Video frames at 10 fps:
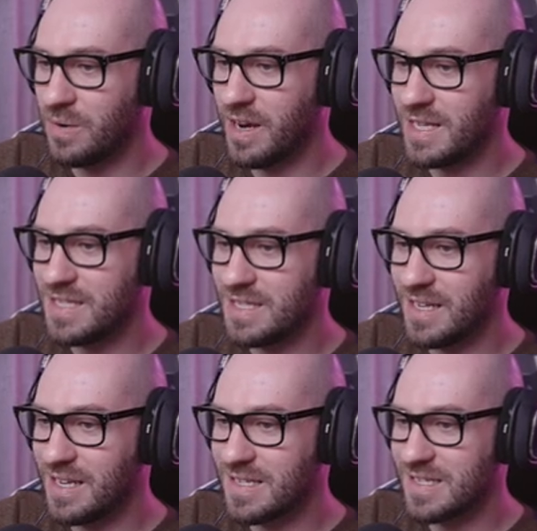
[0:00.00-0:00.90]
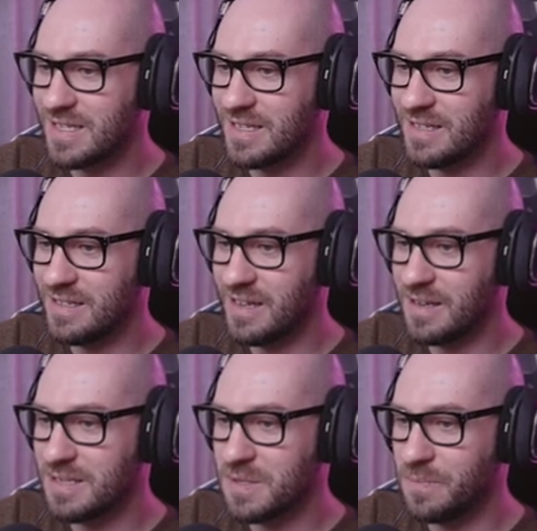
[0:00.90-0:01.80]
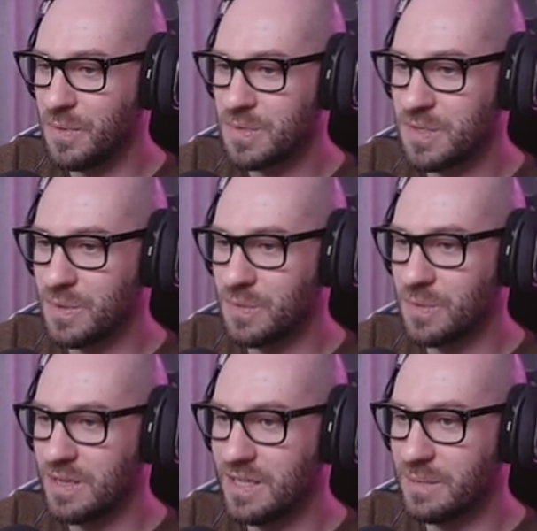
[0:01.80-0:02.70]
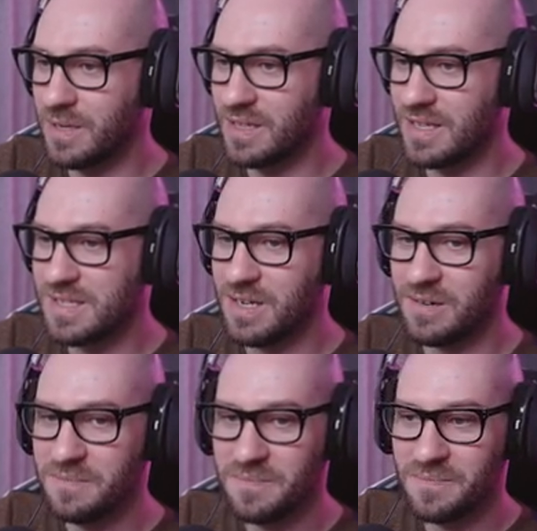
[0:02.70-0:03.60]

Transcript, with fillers: right. I guess. Uh, I guess I'm supposed to do a little bit of this here.